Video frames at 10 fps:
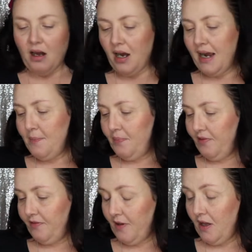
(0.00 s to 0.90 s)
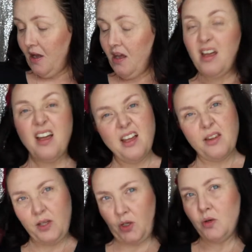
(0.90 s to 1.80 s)
I prefer
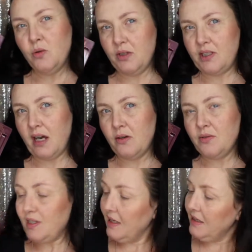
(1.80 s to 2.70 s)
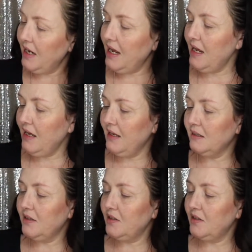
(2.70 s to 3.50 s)
the cooler tones in here.